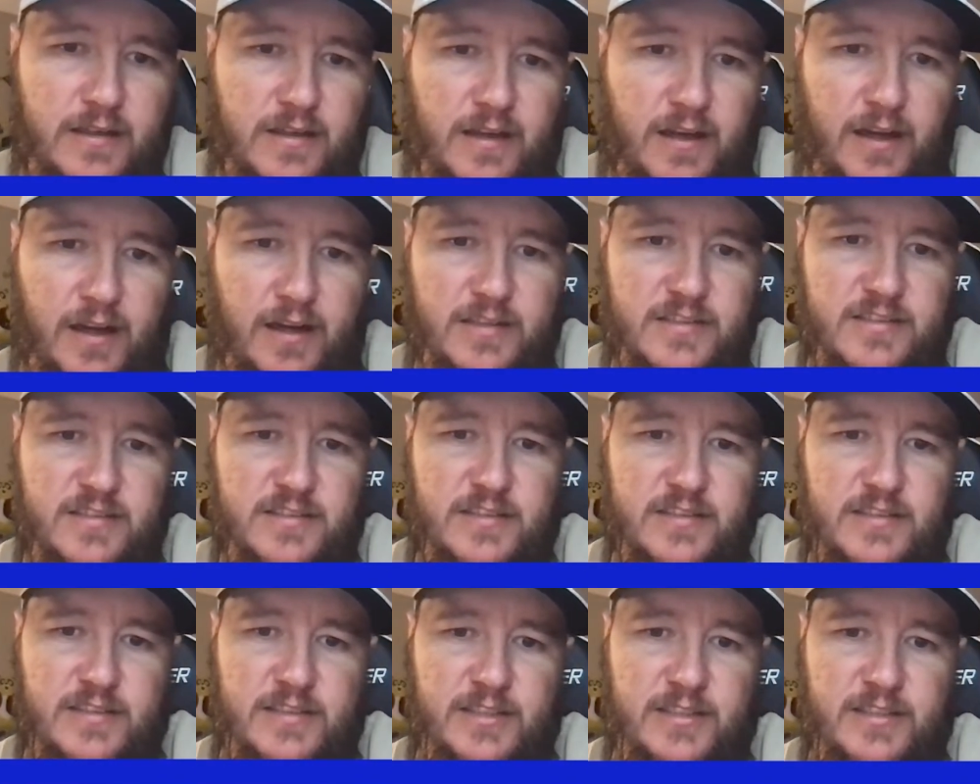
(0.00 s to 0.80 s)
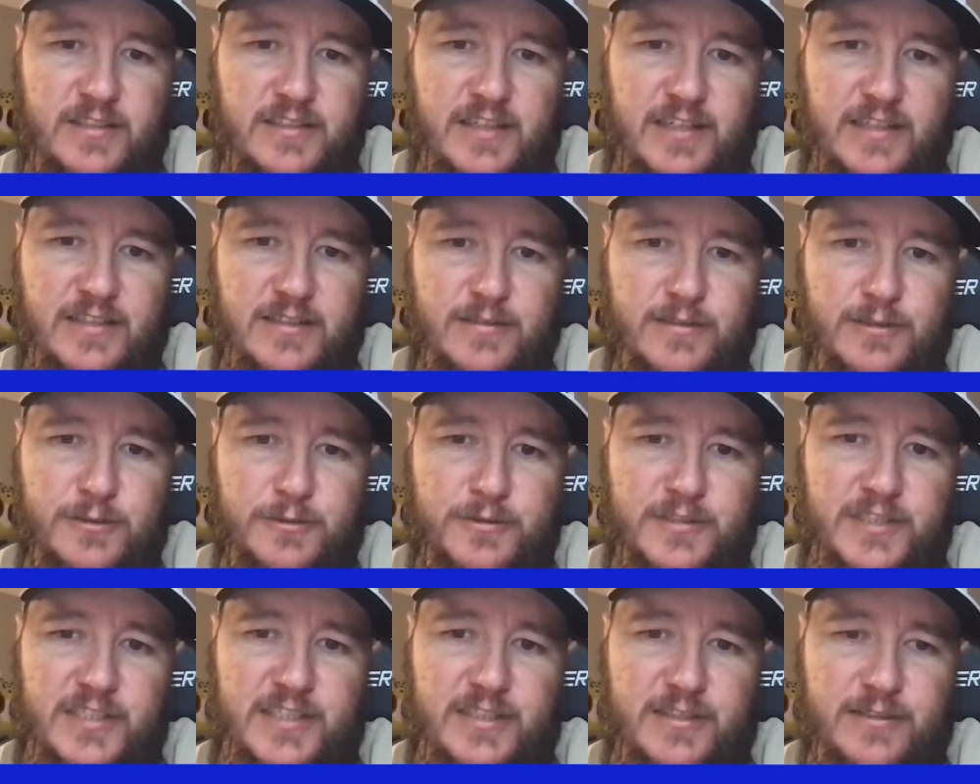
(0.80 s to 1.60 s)
Yeah, I slid in here kind of
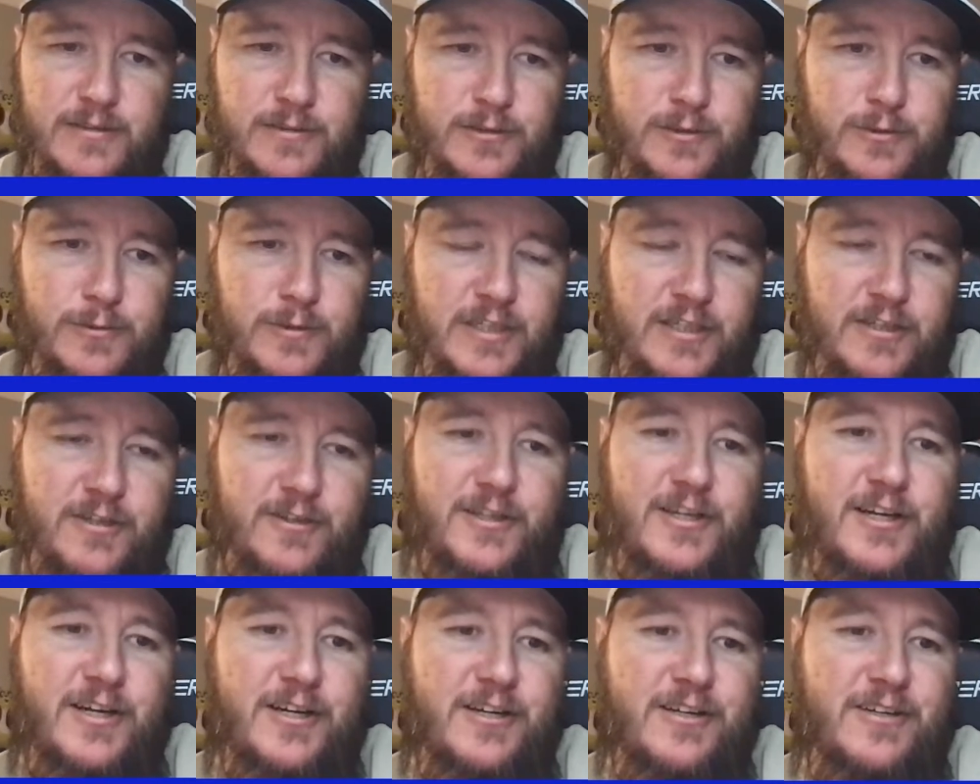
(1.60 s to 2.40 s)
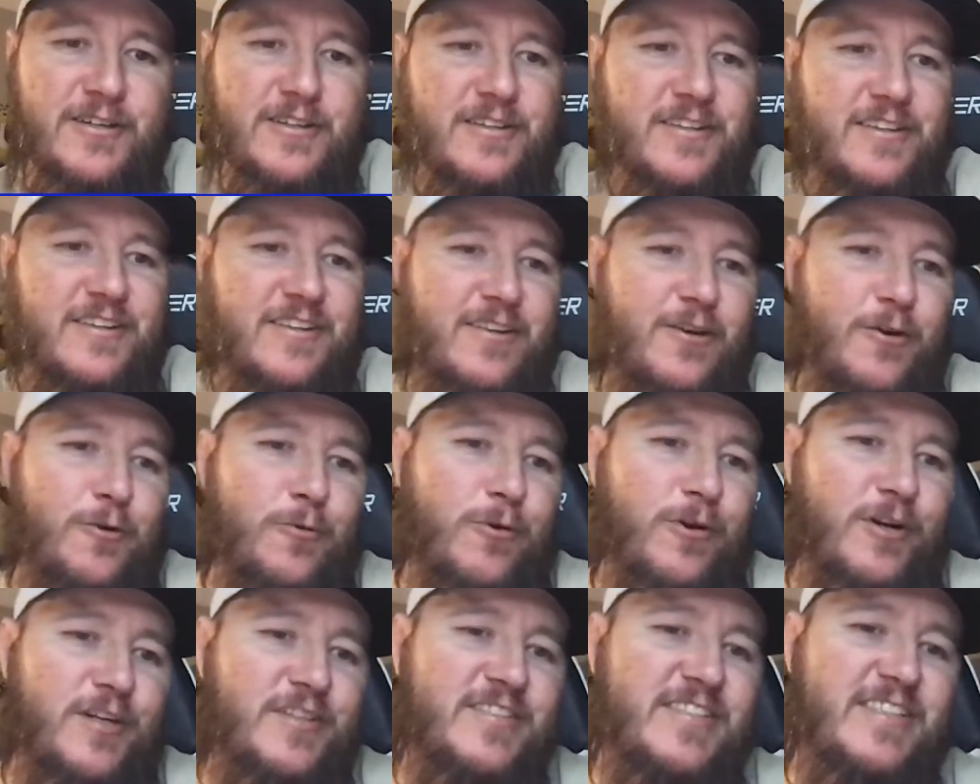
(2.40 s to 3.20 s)
low key a little while. No
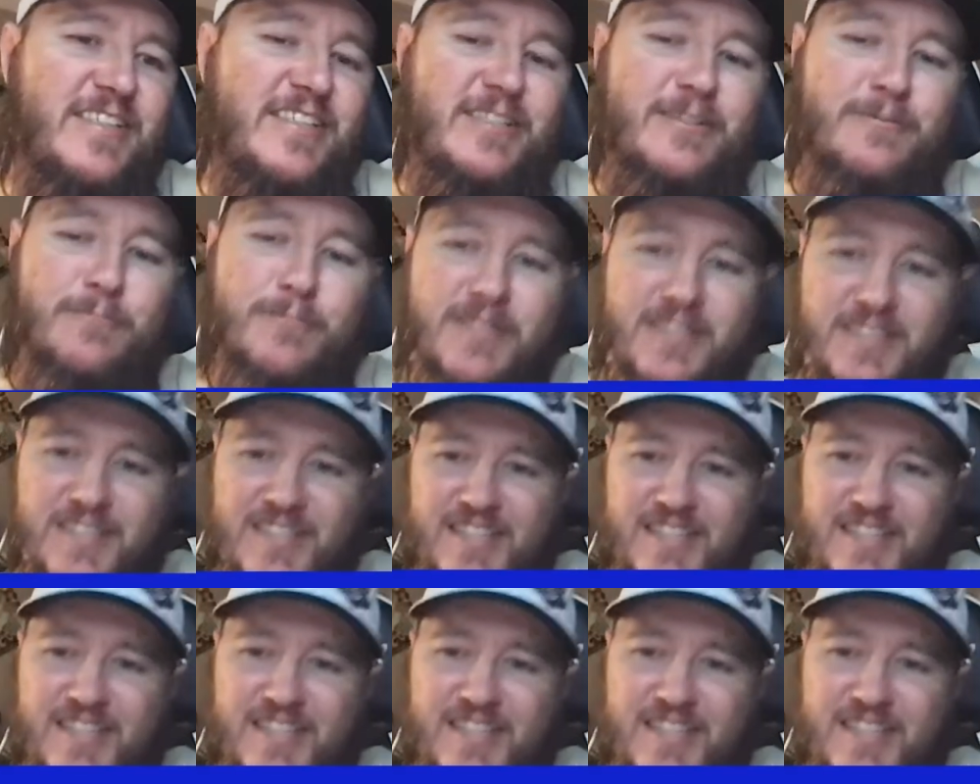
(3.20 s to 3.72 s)
worries, Tim.